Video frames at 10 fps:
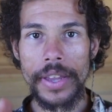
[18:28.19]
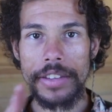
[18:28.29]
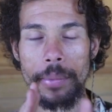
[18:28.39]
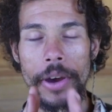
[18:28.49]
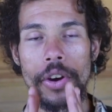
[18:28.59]

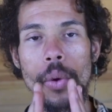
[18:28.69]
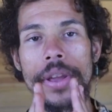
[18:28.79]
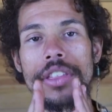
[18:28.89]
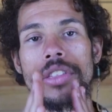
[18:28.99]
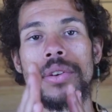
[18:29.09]
It's about
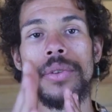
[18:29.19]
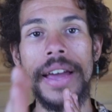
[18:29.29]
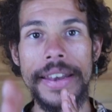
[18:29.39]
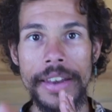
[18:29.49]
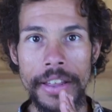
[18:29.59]
going through
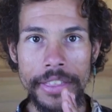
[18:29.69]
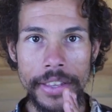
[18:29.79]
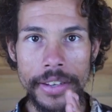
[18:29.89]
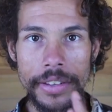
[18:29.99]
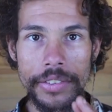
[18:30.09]
that
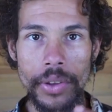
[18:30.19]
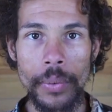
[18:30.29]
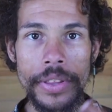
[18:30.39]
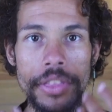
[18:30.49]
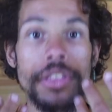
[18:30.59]
nothingness,
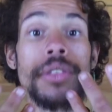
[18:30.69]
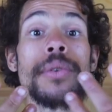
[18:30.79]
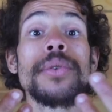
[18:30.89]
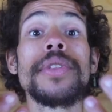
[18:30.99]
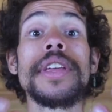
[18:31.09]
going
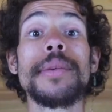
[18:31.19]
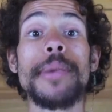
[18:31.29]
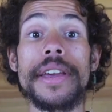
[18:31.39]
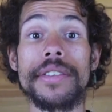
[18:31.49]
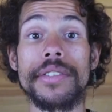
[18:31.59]
through the
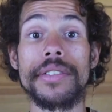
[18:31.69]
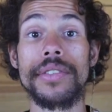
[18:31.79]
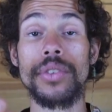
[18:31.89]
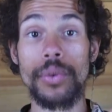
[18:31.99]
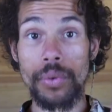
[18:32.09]

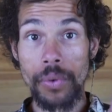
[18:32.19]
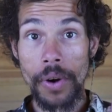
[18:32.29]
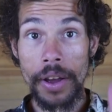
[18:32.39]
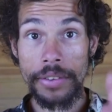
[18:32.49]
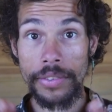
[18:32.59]
abyss to
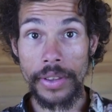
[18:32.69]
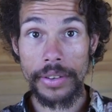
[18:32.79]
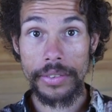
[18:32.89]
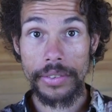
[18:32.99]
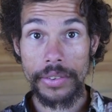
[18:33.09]
cross
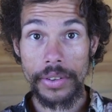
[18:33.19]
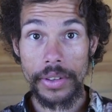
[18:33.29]
it.